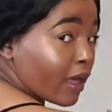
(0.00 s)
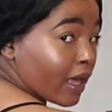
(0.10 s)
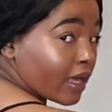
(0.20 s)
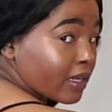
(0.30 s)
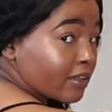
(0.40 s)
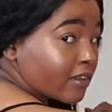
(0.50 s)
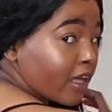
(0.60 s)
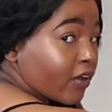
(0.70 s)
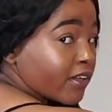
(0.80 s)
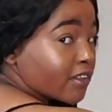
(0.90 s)
back. It is
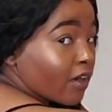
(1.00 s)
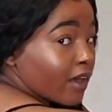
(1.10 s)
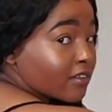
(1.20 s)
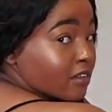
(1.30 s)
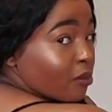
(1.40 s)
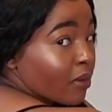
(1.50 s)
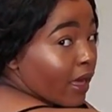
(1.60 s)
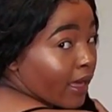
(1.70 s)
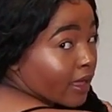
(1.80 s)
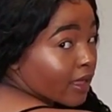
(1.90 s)
like crisscross in the
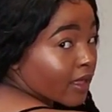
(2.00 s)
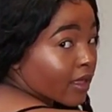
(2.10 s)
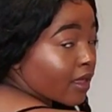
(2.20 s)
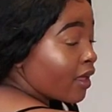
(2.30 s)
back.